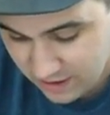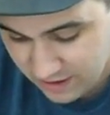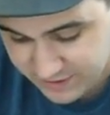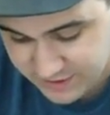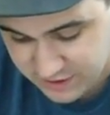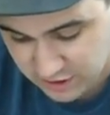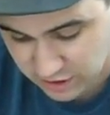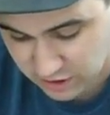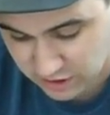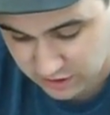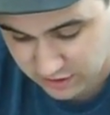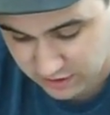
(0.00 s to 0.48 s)

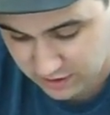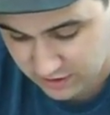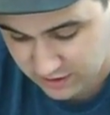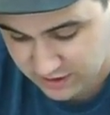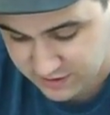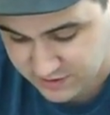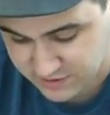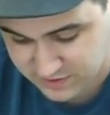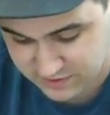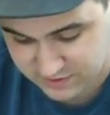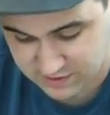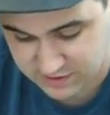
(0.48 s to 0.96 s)
It's a
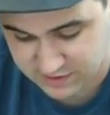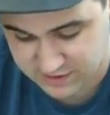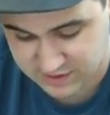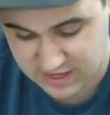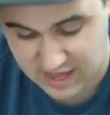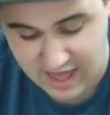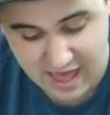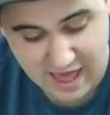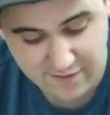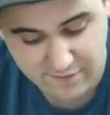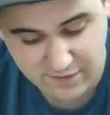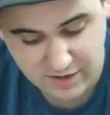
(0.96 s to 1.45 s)
it's it's
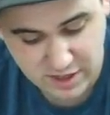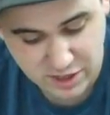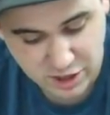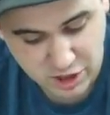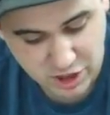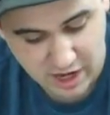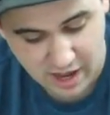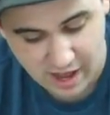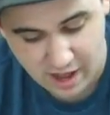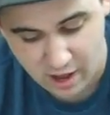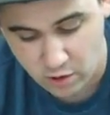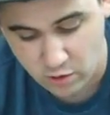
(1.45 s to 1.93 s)
a heavy
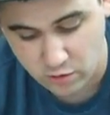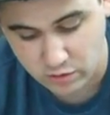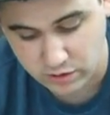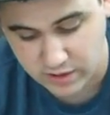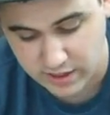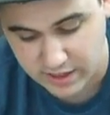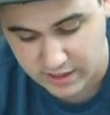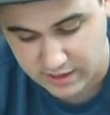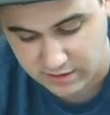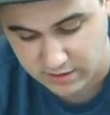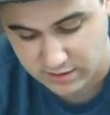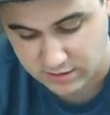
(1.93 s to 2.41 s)
shot
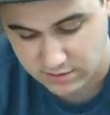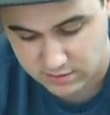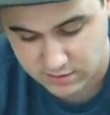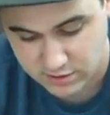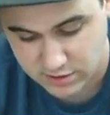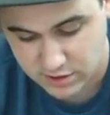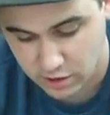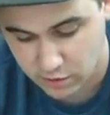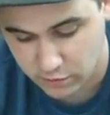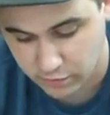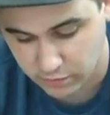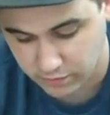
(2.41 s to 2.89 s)
only,
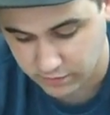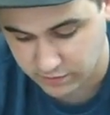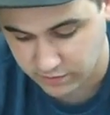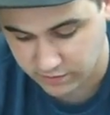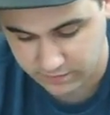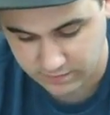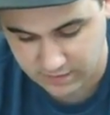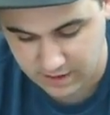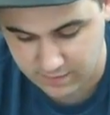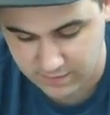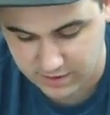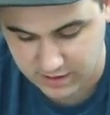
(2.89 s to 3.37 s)
so
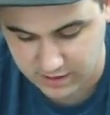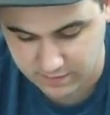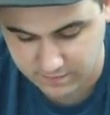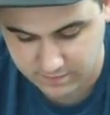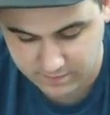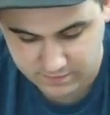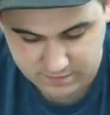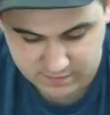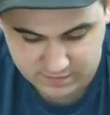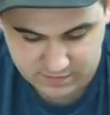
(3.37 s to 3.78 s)
I mean